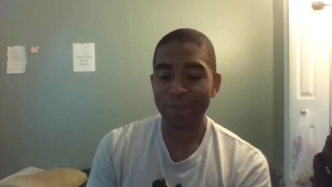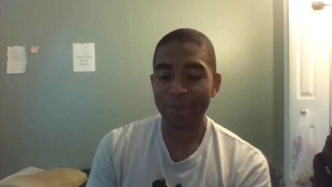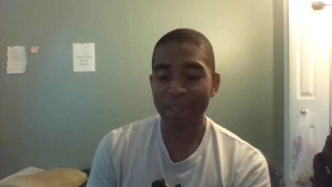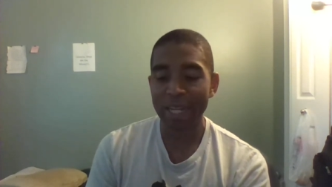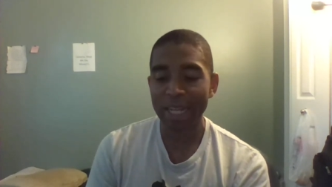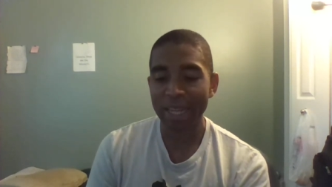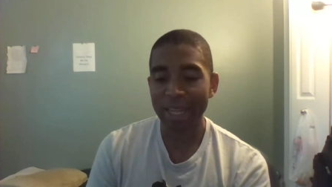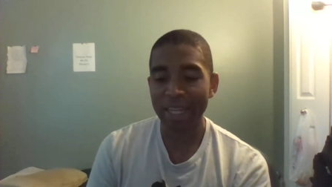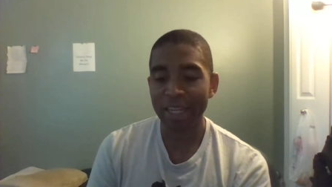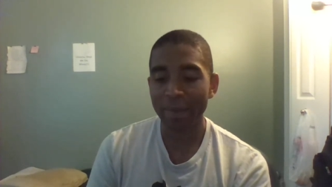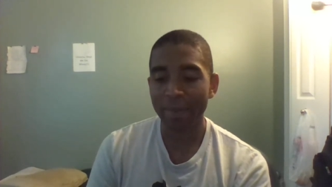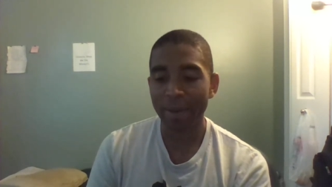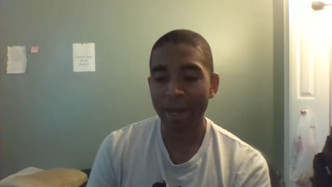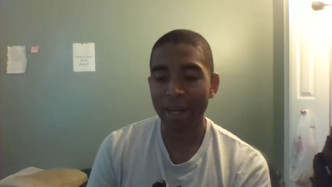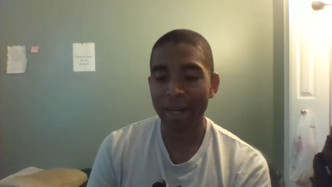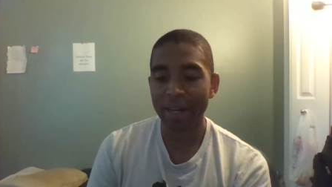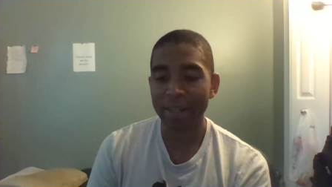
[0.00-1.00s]
And the thing
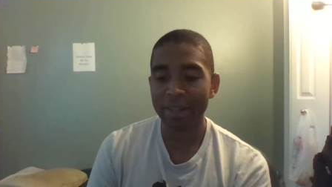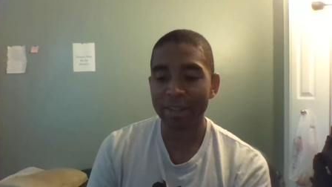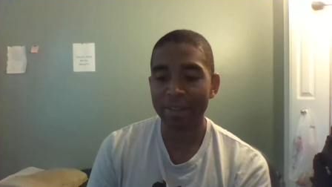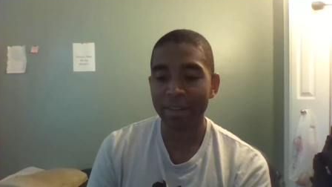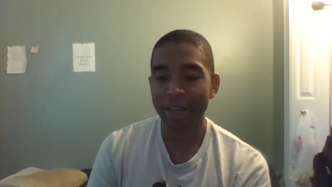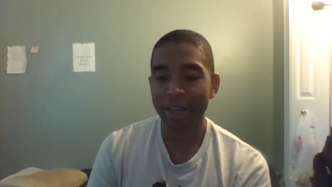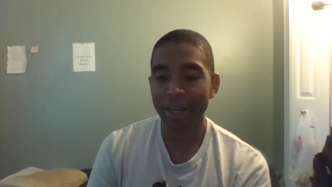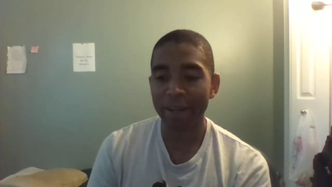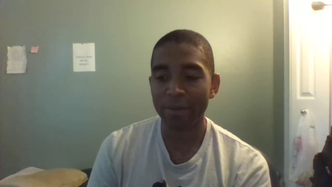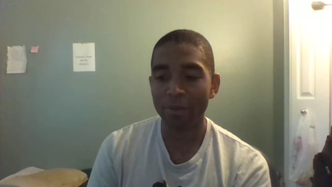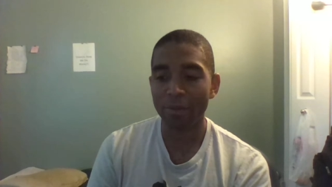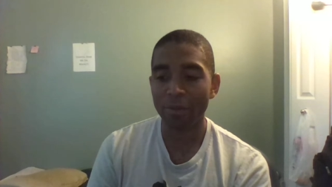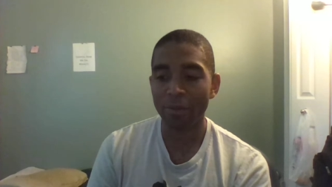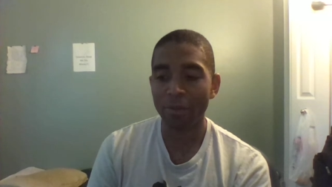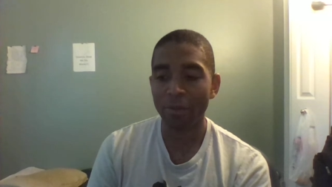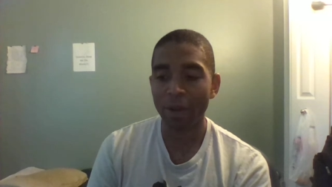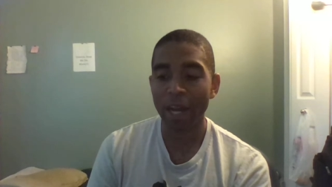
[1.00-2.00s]
about it is that,
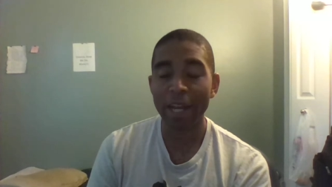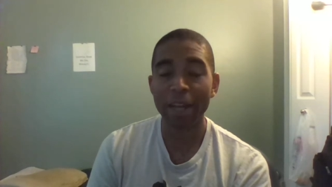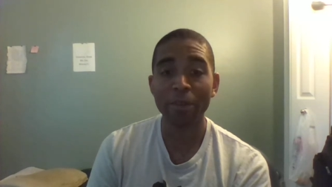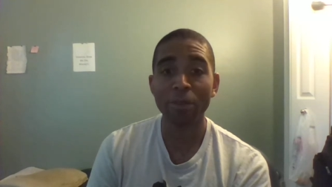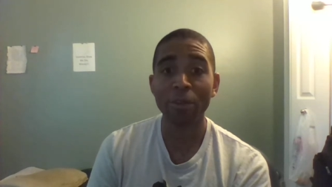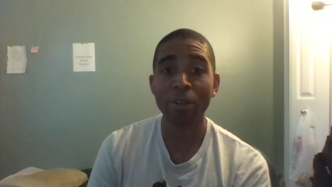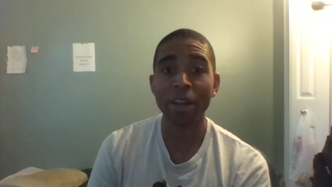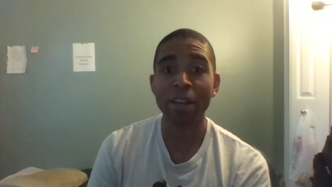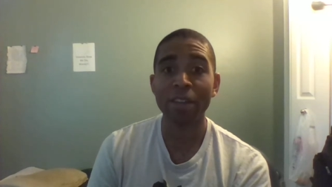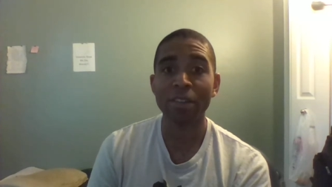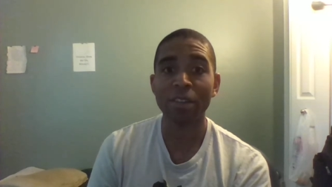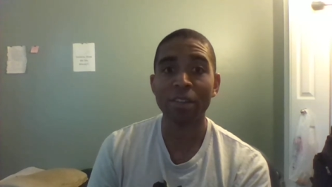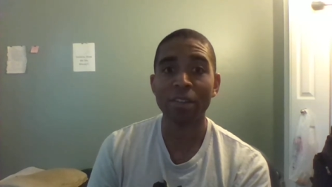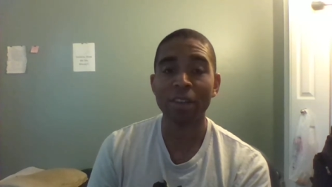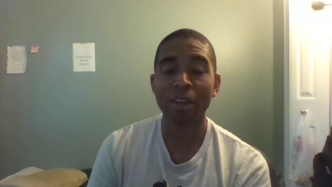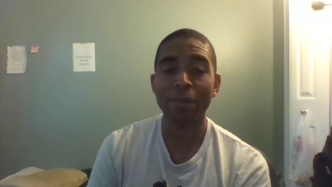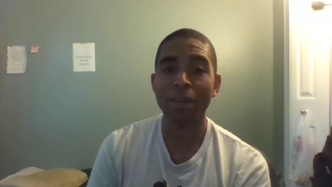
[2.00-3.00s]
well, I didn't realize
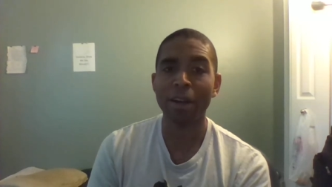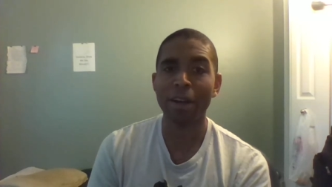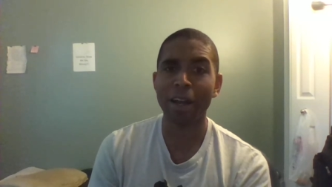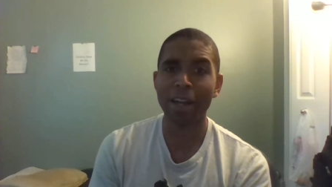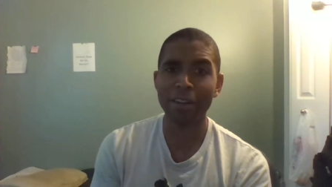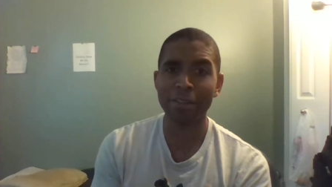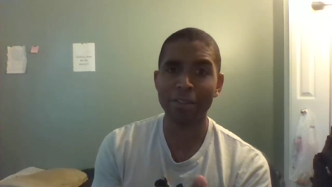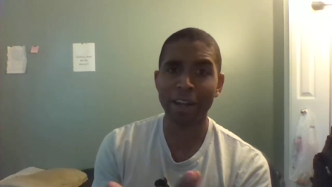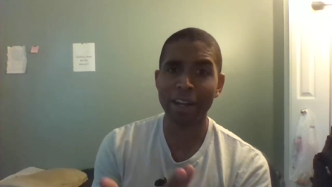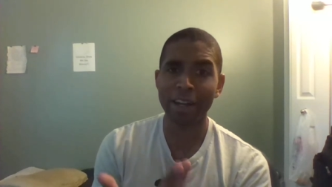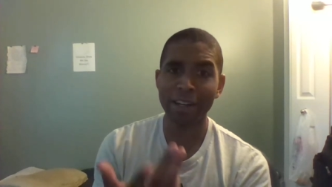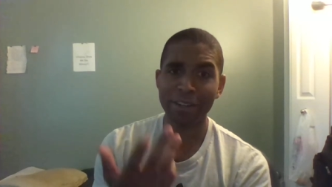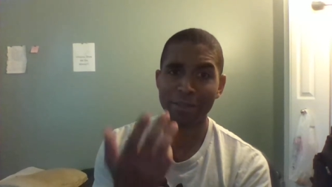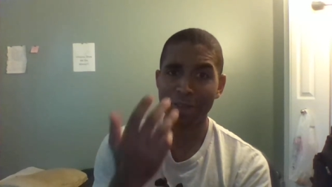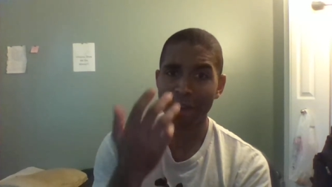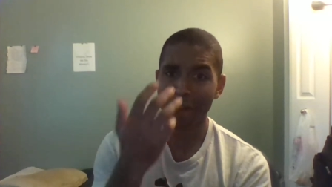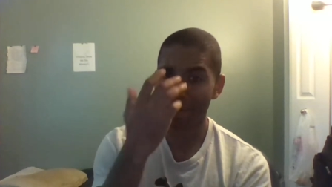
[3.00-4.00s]
this. I
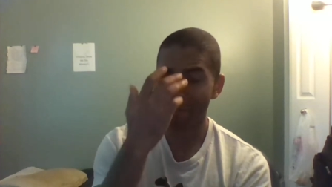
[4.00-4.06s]
just found